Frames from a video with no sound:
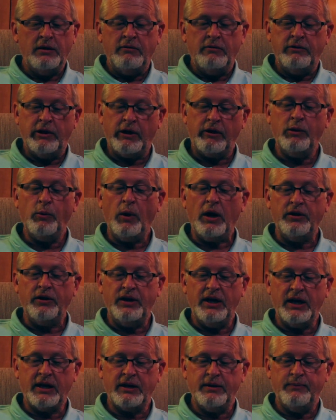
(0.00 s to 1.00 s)
"Very well,
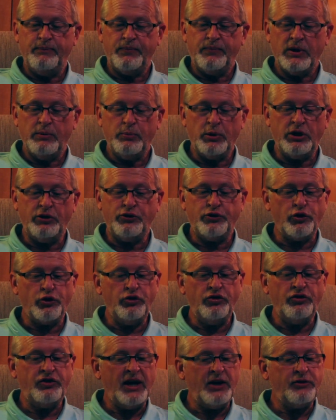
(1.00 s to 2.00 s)
Nick, but it
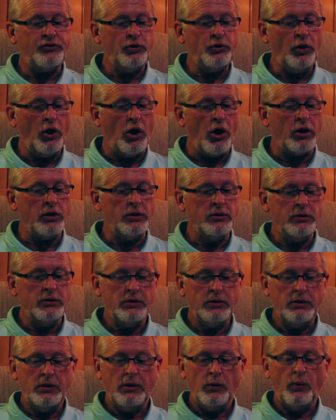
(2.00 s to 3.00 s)
shouldn't take too long.
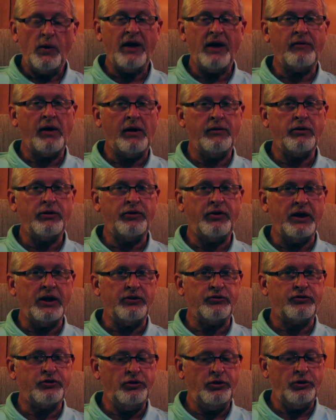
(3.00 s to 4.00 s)
We have other
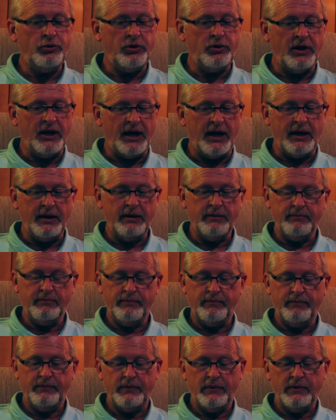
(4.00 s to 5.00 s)
things to do today."
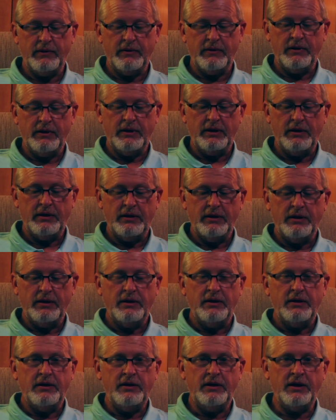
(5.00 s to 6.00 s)

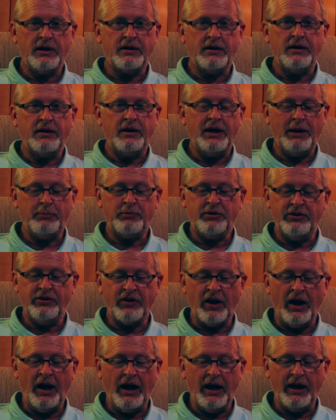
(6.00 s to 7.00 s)
Nick kept
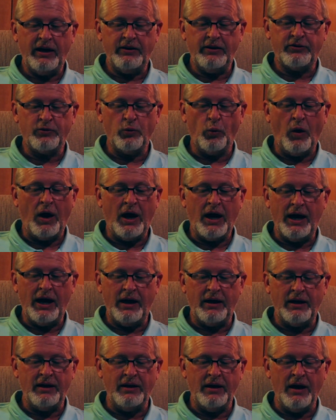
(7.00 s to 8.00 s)
his eyes
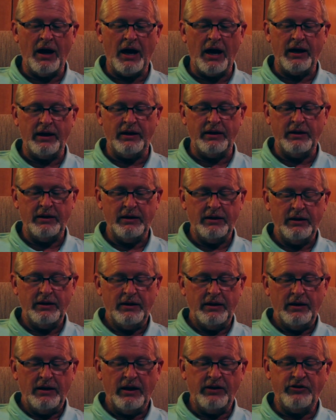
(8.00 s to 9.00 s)
wide and nodded,
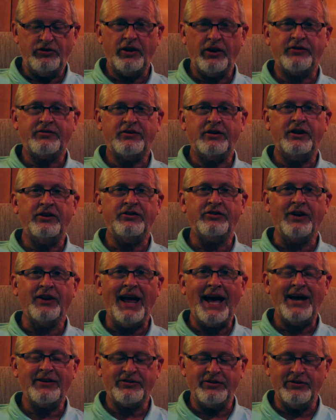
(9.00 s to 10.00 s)
adjusted his
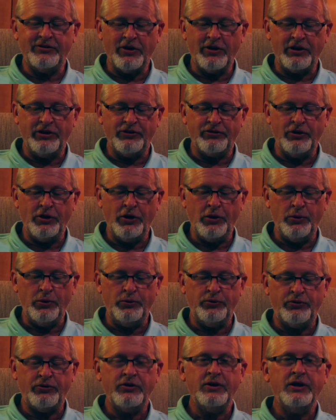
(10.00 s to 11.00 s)
glasses on his
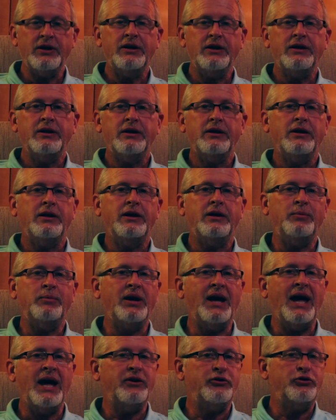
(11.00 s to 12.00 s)
nose, and
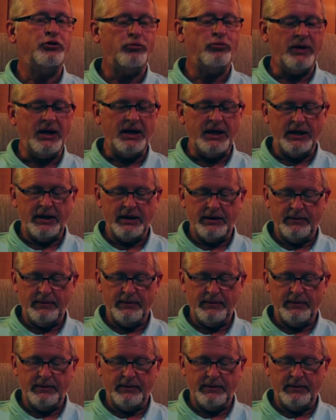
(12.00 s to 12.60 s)
began to read.